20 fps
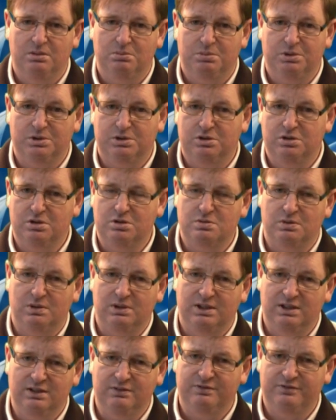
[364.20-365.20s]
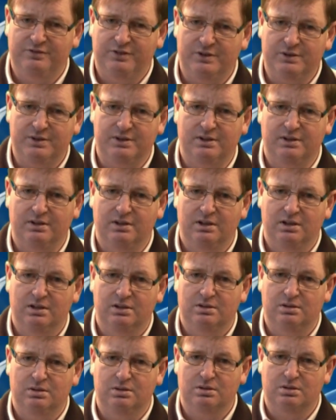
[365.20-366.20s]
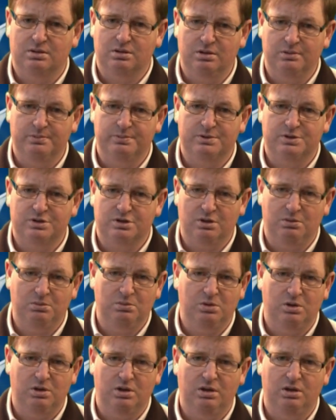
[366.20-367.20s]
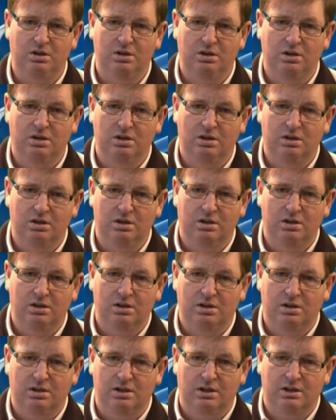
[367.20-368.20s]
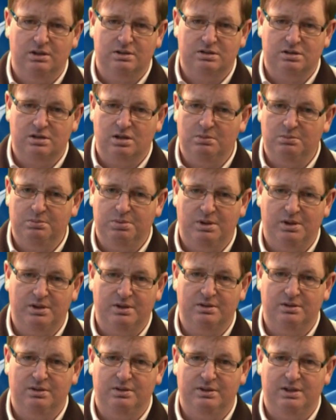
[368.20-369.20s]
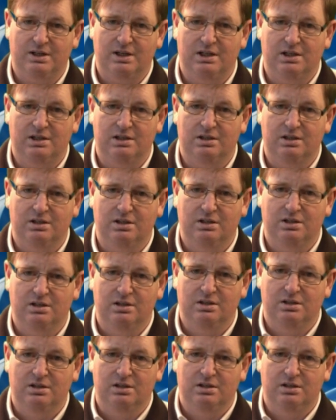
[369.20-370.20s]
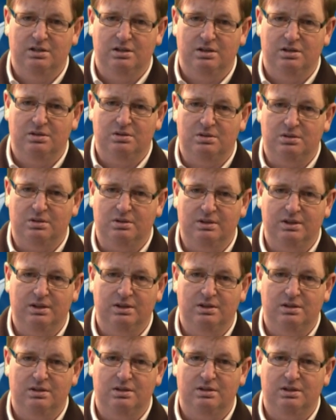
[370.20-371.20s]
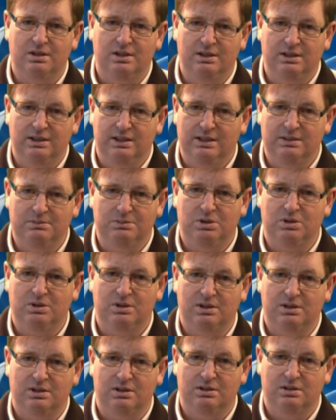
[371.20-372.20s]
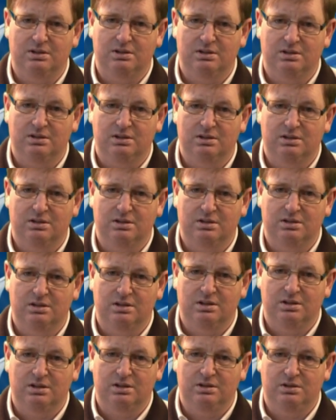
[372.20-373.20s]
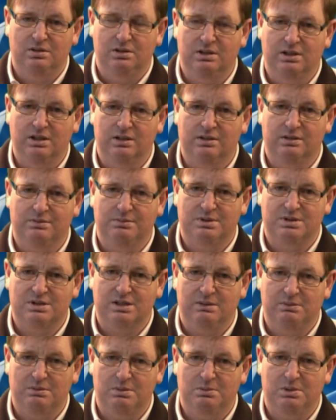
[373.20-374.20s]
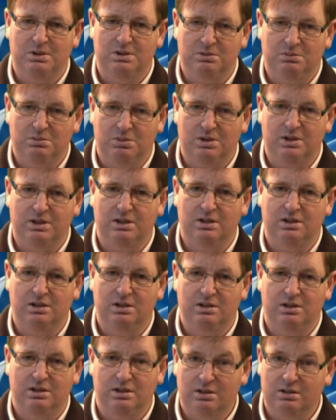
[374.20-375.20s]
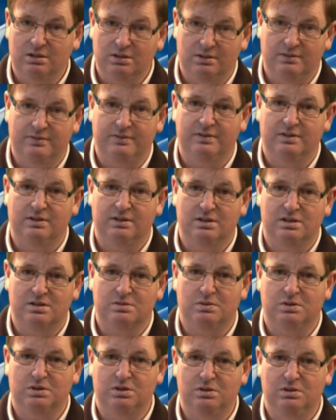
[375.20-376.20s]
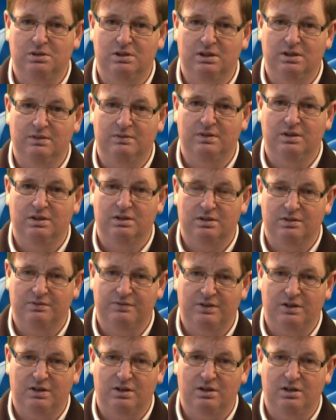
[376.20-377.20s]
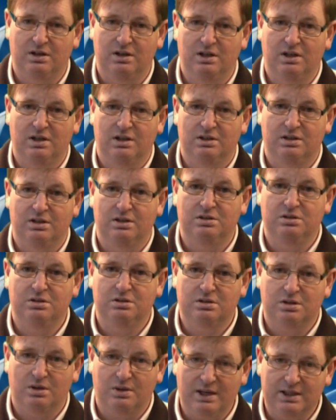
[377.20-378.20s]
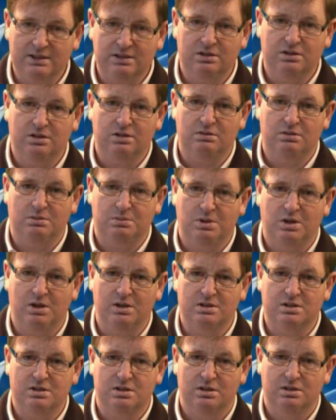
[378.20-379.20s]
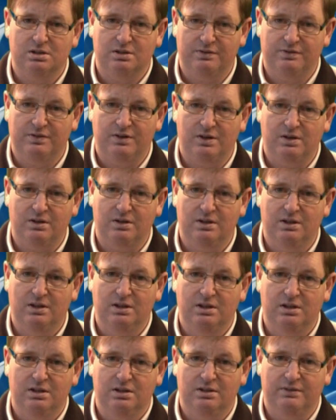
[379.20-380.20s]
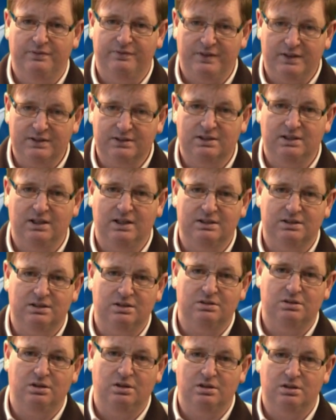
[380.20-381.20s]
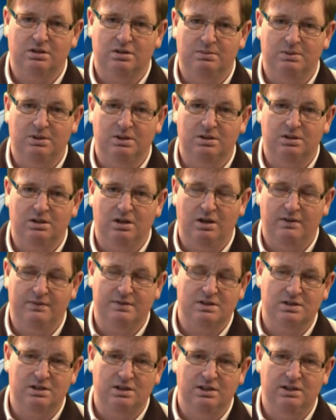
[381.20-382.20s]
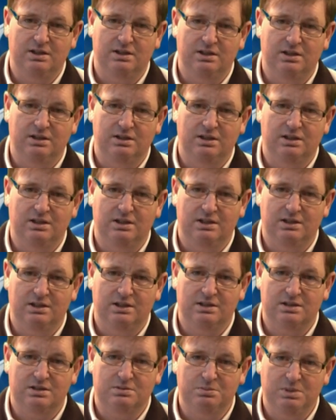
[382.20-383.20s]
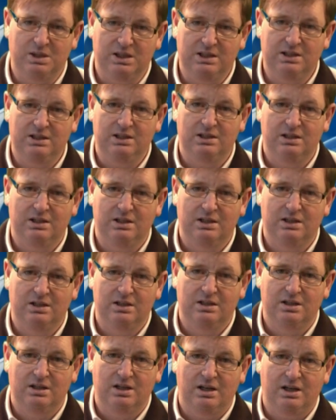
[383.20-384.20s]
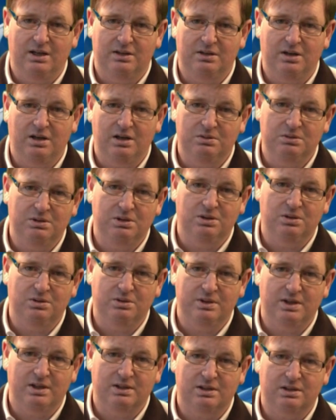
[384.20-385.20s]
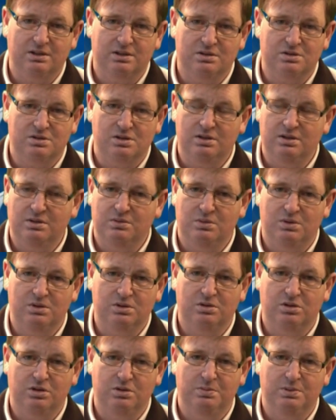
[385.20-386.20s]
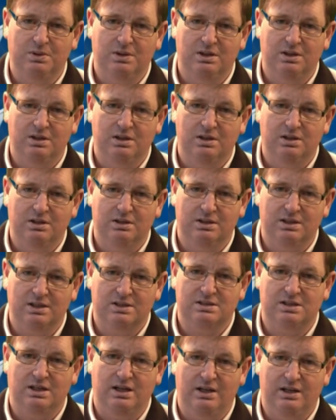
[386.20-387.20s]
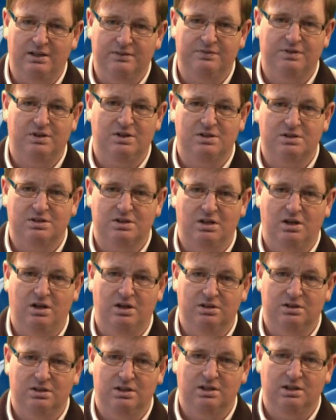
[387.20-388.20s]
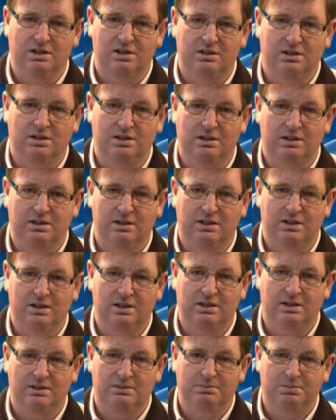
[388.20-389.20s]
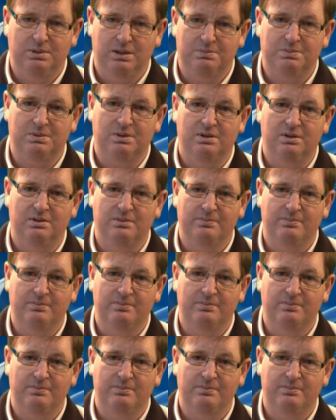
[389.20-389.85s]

But you will give funding to a group somewhere in some part of Northern Ireland who are only there in name only. You'll give them the same amount of money, near enough, as what you'll give to FAIR. Now, you directed your remarks to FAIR. The fat cat you're talking about obviously is me. And how we know that, there's only one group takes adverts out in the paper.